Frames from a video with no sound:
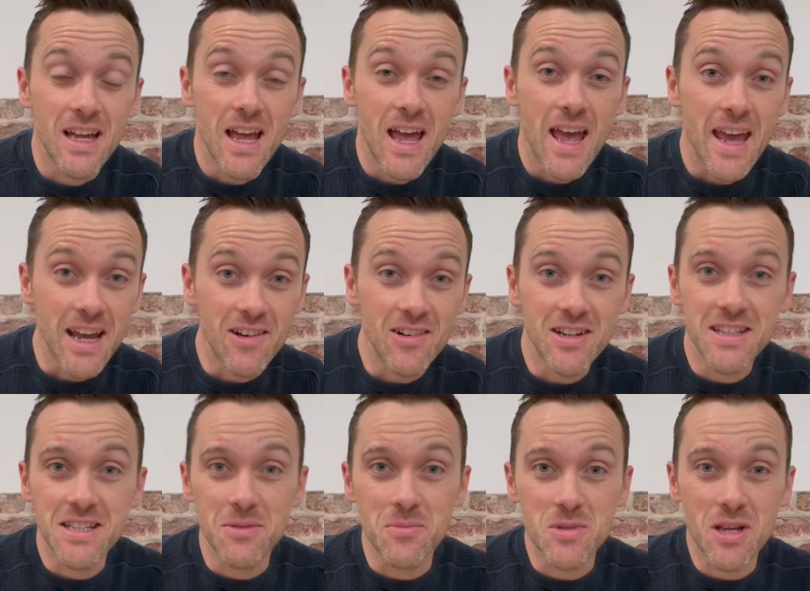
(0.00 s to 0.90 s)
Here at the
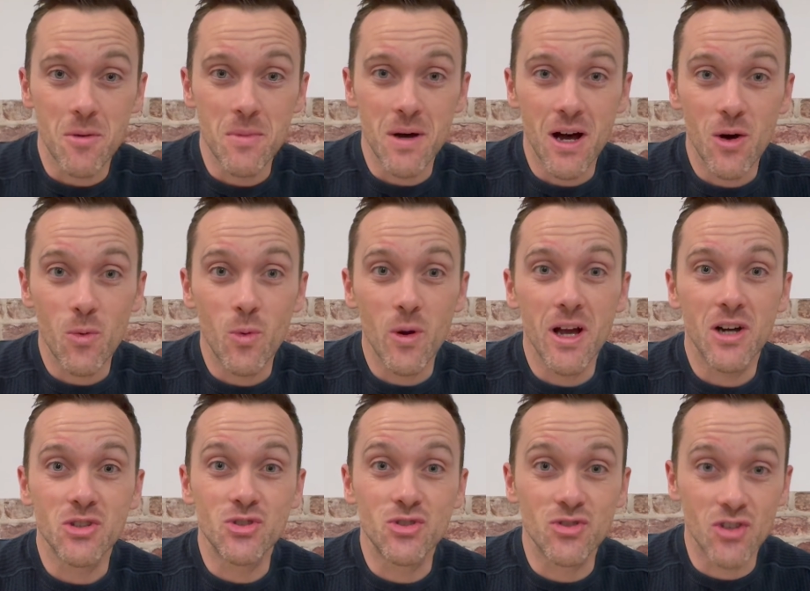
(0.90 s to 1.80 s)
Dim Sum Hut we are
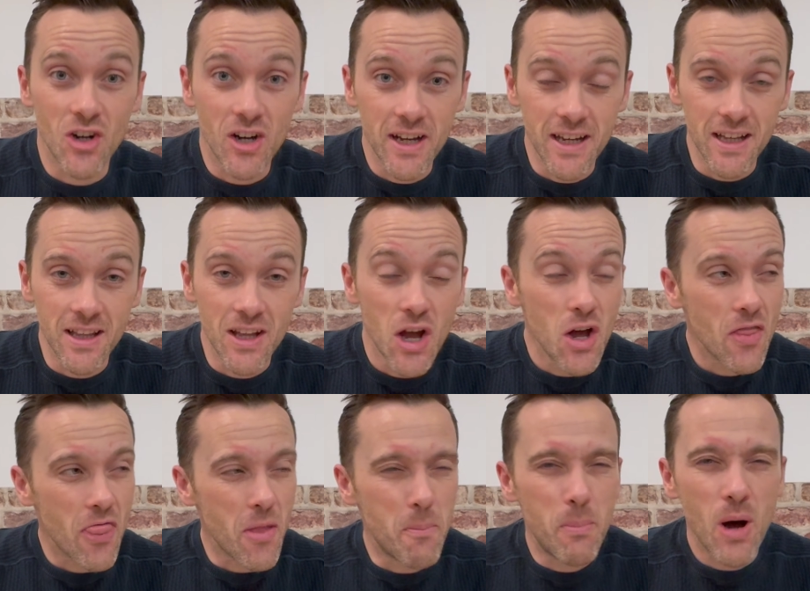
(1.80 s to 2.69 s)
trying
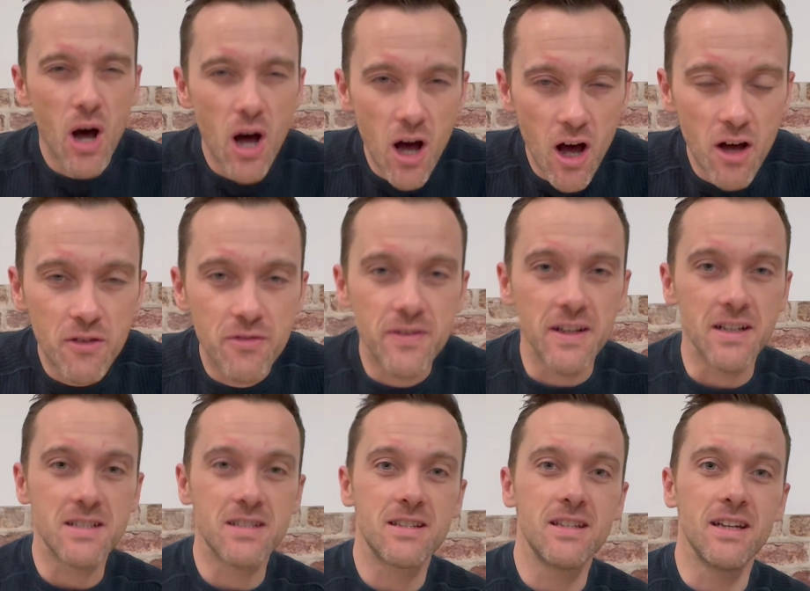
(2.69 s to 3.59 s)
the
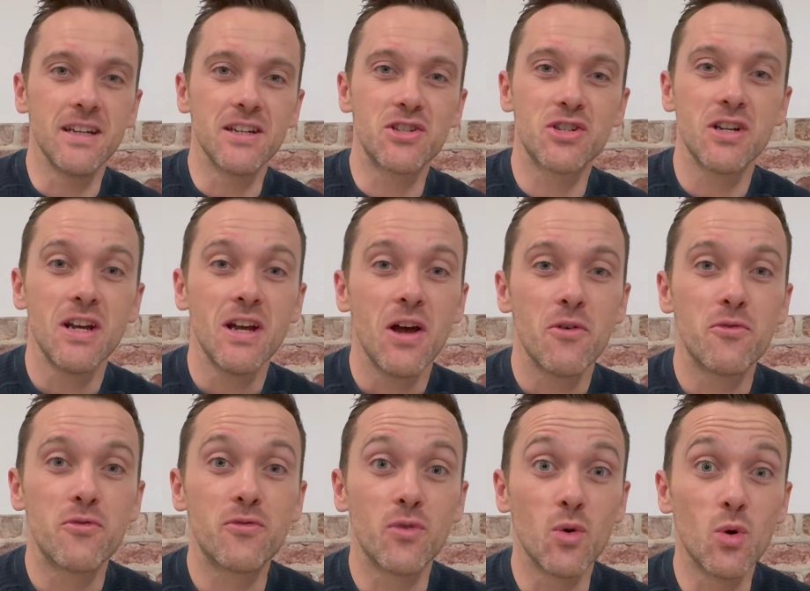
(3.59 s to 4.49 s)
perfect dish
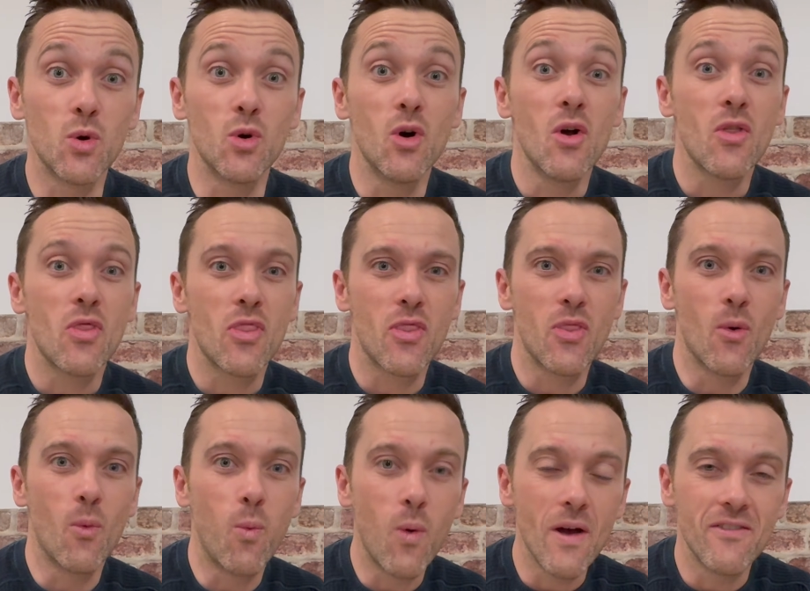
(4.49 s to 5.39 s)
for the
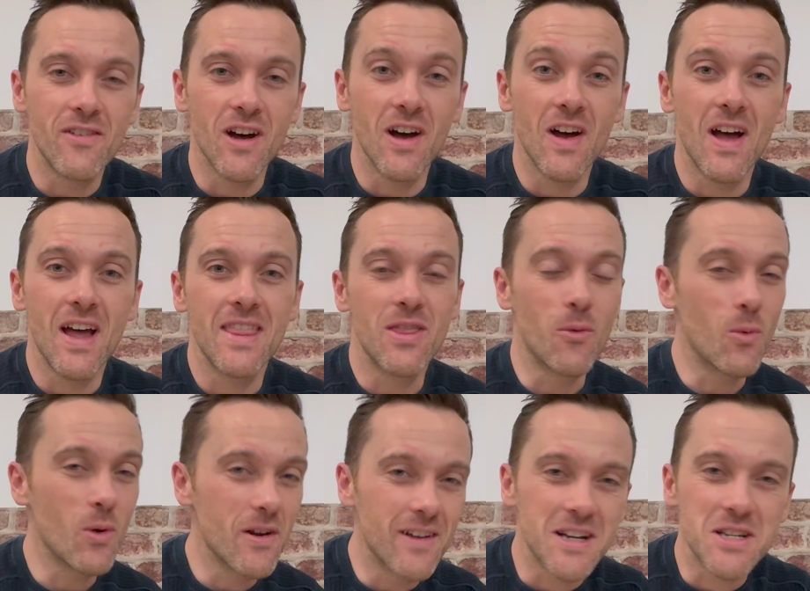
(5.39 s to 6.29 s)
weather that
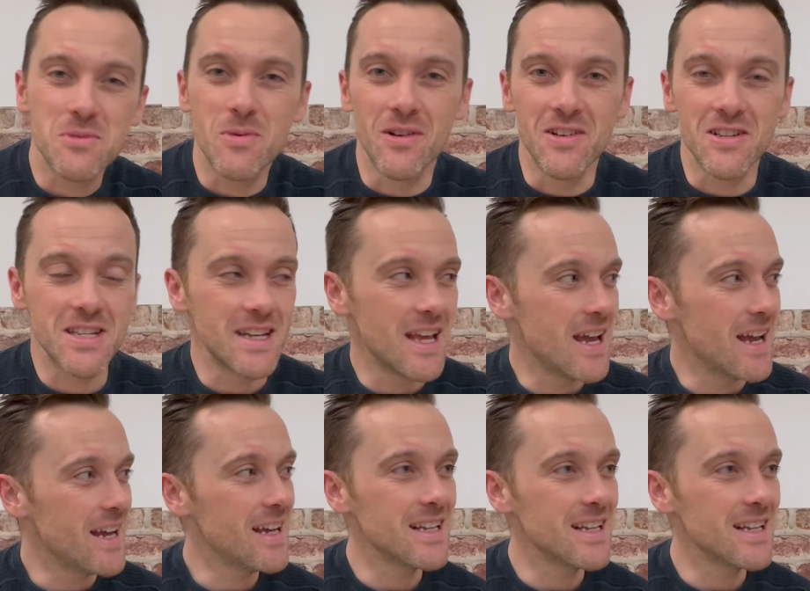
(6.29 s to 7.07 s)
we're experiencing here.